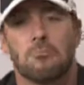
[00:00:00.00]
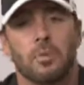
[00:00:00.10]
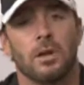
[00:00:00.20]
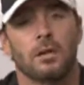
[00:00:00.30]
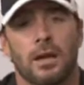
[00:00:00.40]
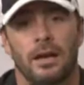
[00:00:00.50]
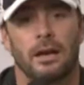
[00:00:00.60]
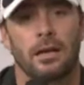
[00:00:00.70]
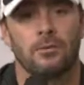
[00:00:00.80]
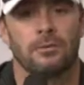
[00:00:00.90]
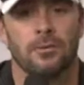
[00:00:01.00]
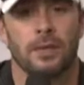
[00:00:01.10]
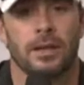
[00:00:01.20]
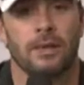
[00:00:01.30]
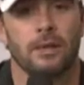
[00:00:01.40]
Well, I don't
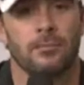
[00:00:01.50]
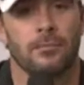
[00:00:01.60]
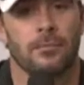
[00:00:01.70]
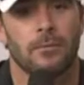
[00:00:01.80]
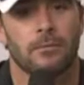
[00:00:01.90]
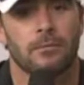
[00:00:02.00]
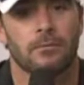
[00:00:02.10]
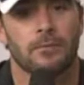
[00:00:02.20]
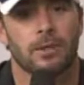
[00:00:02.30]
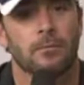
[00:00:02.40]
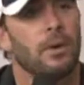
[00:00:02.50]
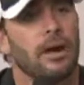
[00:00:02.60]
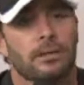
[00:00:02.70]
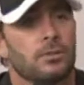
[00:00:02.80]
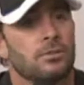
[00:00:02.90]
feel like I'm held
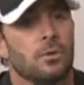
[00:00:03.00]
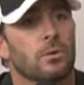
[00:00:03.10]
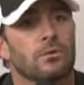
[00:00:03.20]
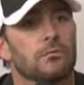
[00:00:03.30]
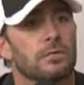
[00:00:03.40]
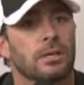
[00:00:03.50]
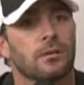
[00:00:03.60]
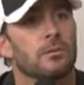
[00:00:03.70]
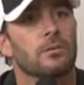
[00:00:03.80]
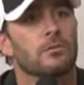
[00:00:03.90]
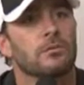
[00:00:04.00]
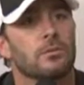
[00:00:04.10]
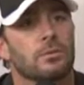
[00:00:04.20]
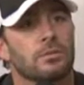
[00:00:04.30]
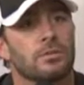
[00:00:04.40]
back. There's no one telling me
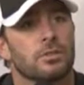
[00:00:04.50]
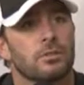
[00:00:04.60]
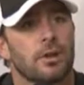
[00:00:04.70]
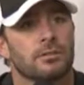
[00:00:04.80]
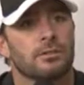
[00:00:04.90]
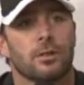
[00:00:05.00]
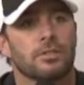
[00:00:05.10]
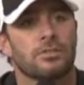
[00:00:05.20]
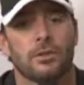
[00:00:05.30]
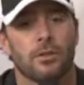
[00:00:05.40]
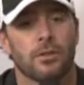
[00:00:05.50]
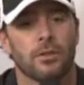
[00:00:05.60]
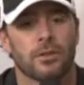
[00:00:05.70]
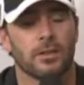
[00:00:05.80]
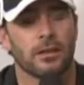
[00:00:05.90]
what to do or not to do. I just don't
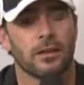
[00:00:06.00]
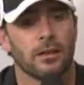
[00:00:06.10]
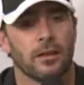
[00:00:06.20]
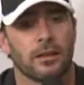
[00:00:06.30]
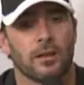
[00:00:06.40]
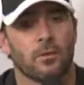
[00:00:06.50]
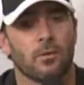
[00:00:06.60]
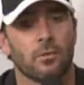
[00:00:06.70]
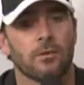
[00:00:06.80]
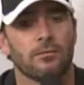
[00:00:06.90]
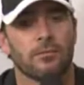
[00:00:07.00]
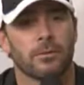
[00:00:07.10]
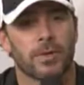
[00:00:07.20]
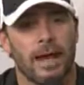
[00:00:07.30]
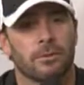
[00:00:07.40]
think that we
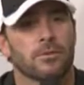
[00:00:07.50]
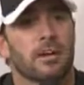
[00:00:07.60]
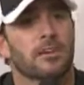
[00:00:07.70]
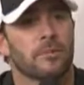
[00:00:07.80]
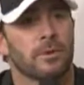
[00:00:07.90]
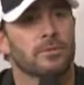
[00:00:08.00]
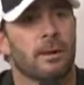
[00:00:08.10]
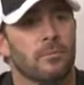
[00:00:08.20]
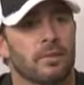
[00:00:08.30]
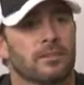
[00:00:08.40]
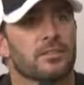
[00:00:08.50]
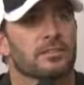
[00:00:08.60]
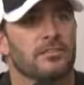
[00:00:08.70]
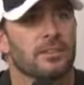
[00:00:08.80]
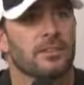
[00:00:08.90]
get outside of many
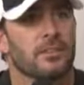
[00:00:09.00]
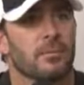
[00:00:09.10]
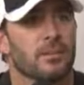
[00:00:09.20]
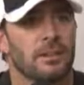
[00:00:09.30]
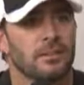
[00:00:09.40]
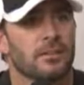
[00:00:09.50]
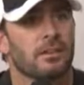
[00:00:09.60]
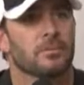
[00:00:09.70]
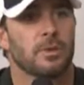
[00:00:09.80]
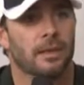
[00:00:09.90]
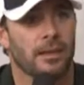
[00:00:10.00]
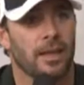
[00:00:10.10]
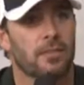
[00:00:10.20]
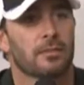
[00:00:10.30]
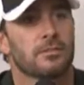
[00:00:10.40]
topics in our media centers, media
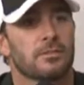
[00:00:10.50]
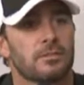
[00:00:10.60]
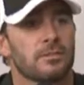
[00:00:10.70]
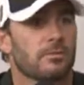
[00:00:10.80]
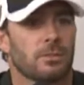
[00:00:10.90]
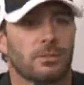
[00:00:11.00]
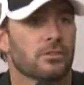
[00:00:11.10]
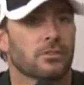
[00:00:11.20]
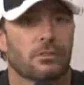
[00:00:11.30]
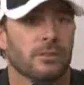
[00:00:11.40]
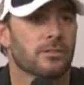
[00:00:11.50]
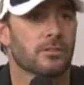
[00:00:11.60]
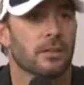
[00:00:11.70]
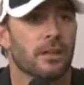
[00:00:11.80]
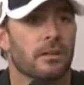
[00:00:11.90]
gatherings. It's really just
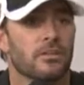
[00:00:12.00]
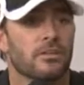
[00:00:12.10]
racing related.